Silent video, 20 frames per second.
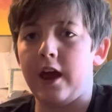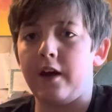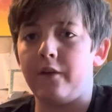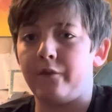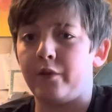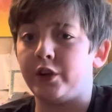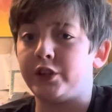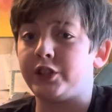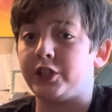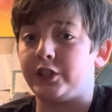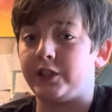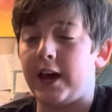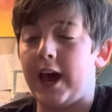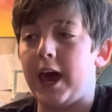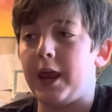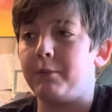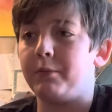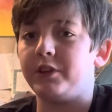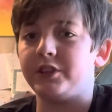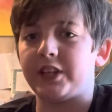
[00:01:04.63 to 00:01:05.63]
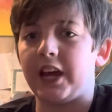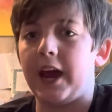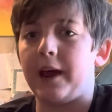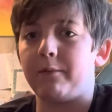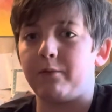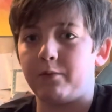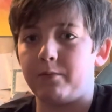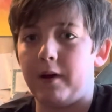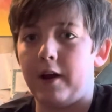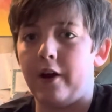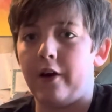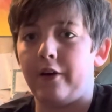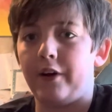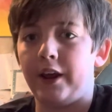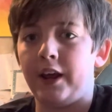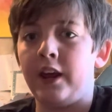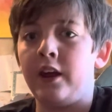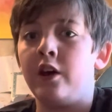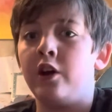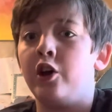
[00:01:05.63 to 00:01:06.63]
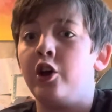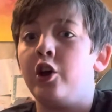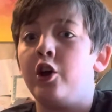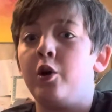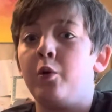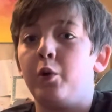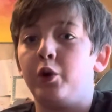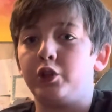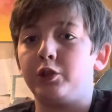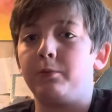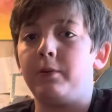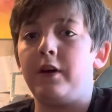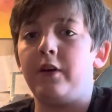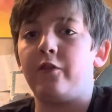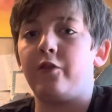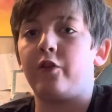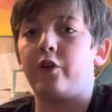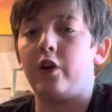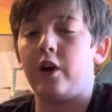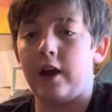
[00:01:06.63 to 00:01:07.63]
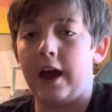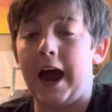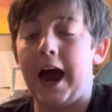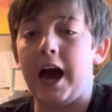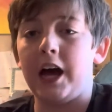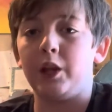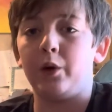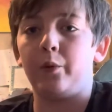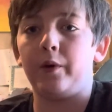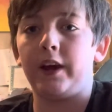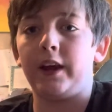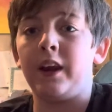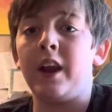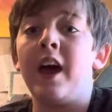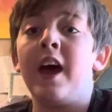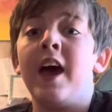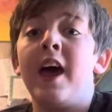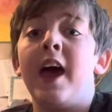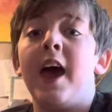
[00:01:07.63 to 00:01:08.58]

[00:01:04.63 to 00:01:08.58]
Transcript: versus Animals Games parody, which will be for Halloween.